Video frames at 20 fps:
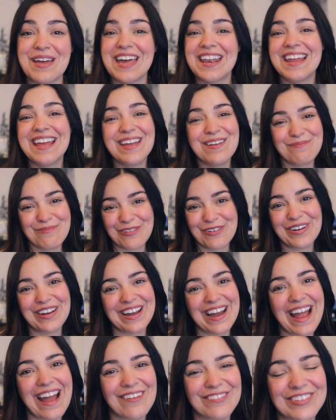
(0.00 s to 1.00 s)
anymore
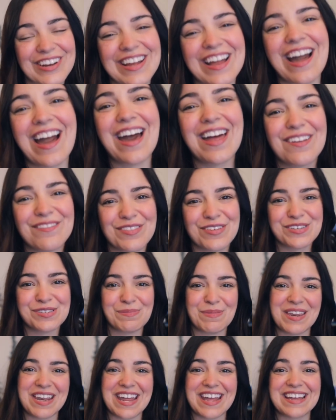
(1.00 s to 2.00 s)
after I got out of
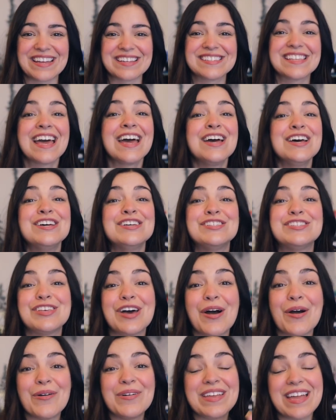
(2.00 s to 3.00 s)
those meetings.
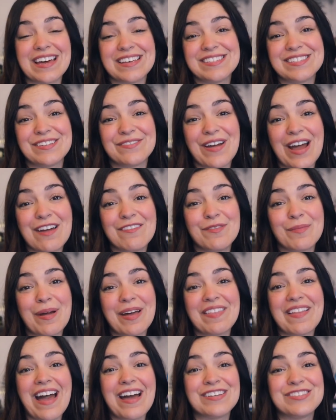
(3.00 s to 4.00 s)
So yes, yeah, survived
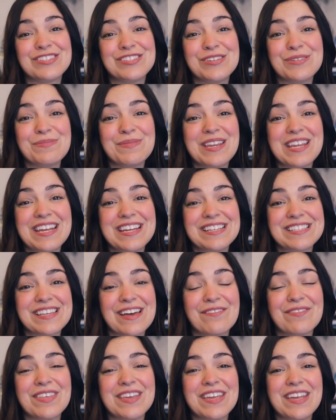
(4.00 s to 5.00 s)
my last two meetings
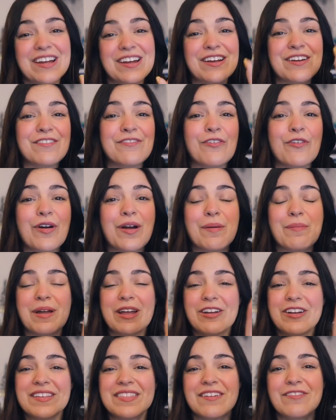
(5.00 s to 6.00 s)
of the year for
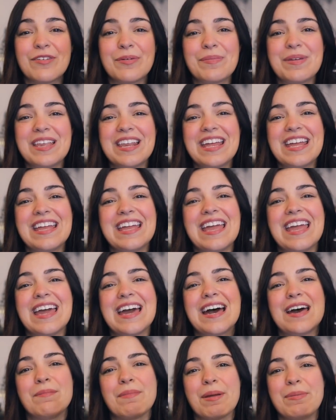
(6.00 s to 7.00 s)
my grade level meeting
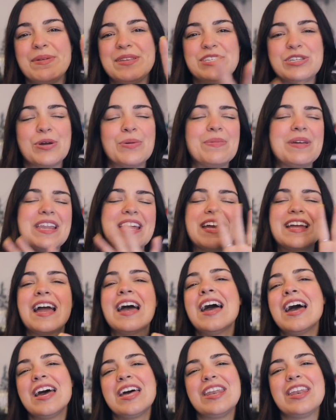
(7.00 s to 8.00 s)
and my PTO meeting,
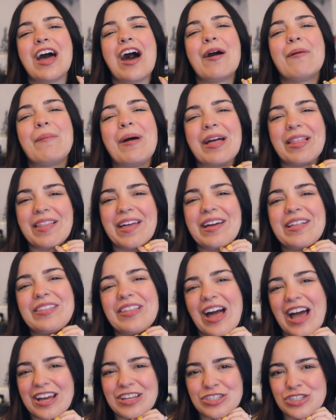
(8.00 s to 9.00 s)
not my
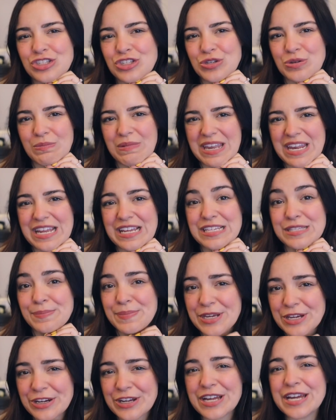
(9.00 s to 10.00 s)
like last two meetings
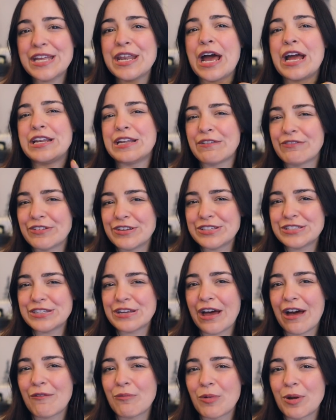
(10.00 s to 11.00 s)
period. I definitely
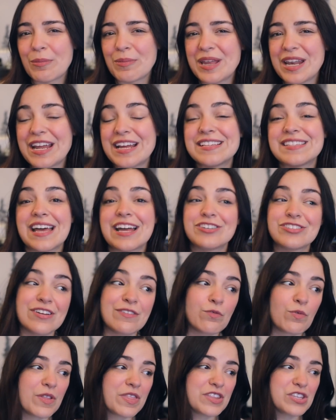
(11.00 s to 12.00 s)
still have more meetings. I
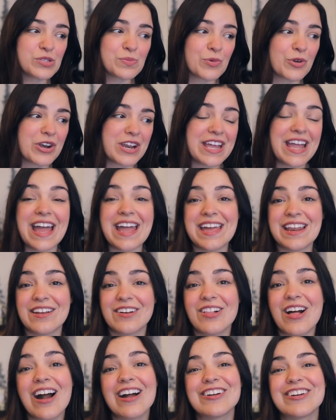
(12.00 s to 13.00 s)
actually have one this morning at eight
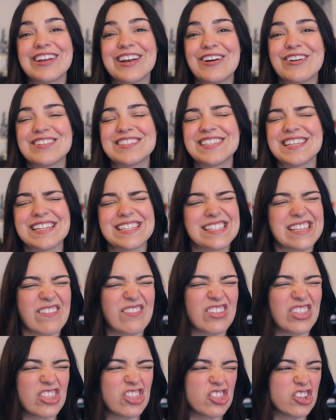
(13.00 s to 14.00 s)
o'clock. Right now it's like
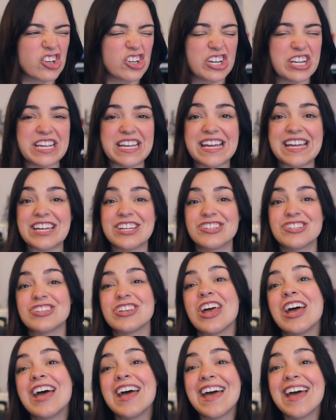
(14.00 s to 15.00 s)
7.30ish.